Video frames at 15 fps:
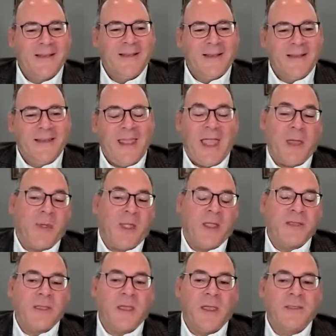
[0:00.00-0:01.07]
So yeah, I mean,
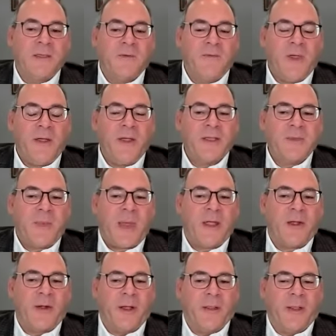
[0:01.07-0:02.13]
it's a it's a various
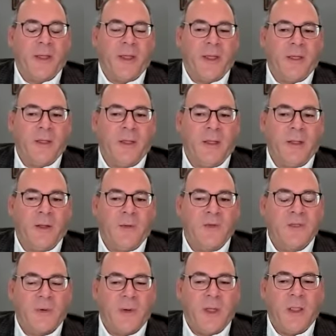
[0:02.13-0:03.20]
background. Uh, you know,
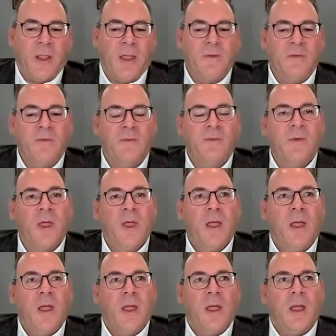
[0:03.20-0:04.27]
so I love,
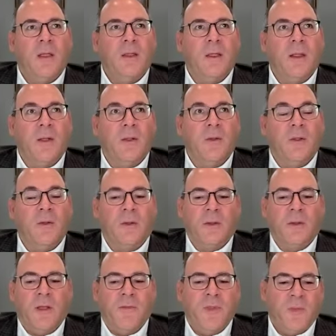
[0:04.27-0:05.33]
you know, the,
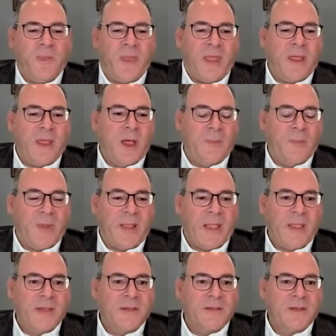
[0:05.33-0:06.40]
love the big
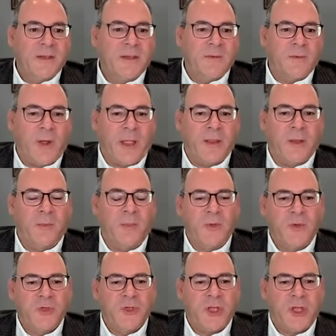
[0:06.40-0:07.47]
companies, right? The
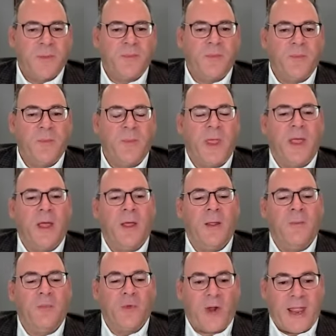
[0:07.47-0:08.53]
blue chip
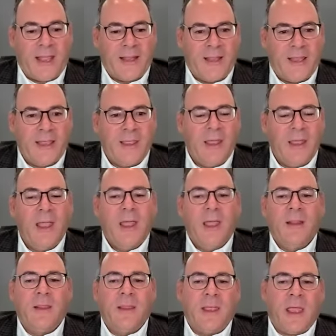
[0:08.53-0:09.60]
uh, branding,
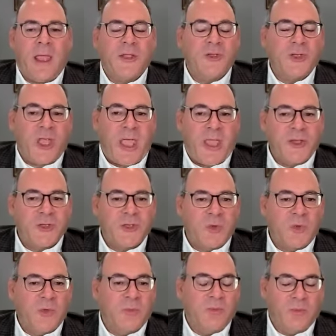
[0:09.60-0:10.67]
the
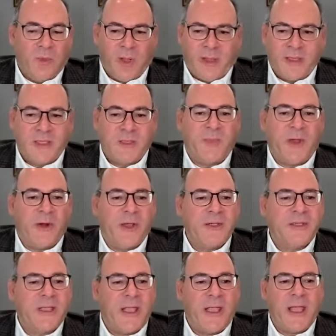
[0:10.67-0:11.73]
educational
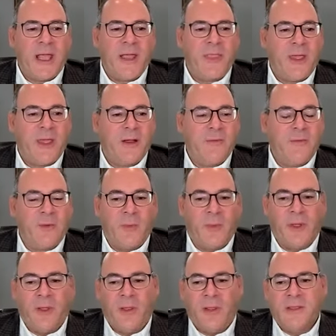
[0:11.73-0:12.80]
experience that I got there from
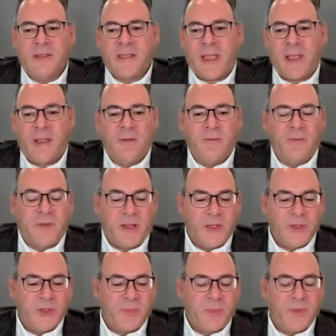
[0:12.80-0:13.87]
an executive
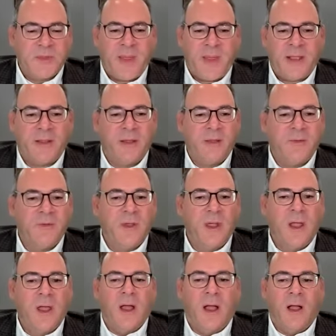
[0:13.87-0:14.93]
leadership perspective,
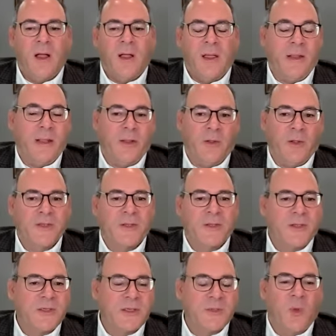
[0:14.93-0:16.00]
uh, and then also
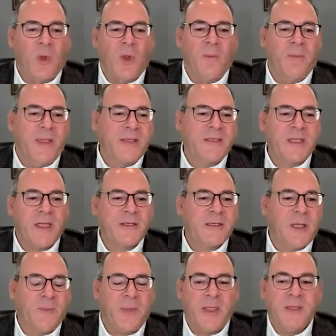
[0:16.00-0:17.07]
the small mid-sized
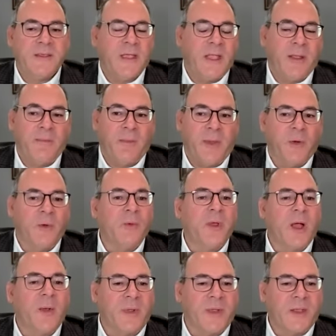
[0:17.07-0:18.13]
companies and then my own
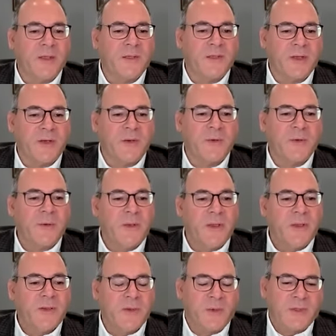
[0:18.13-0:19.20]
companies too.
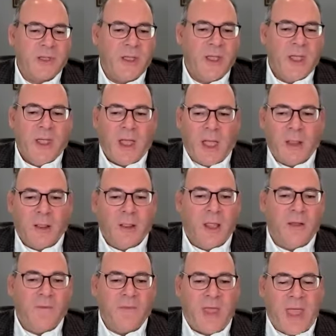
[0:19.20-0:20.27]
So it's a I
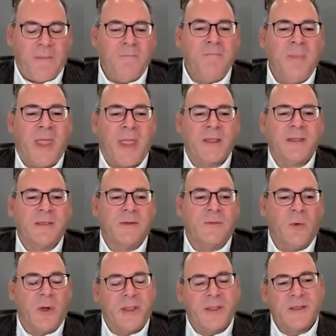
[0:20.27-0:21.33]
love that mix
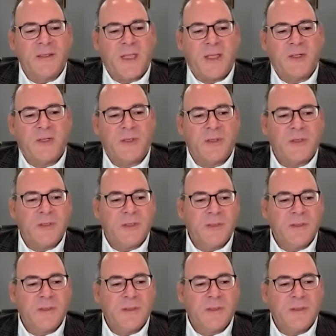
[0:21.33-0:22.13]
of organizations.